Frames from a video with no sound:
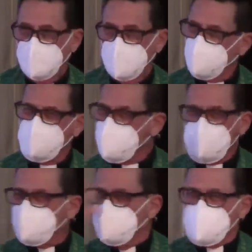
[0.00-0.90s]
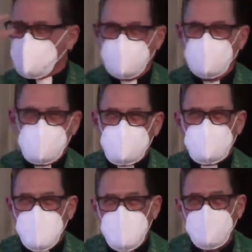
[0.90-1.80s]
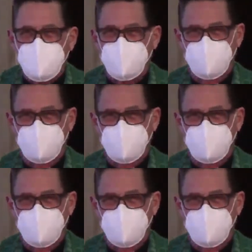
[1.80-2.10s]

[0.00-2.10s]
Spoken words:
How much of this can we stand?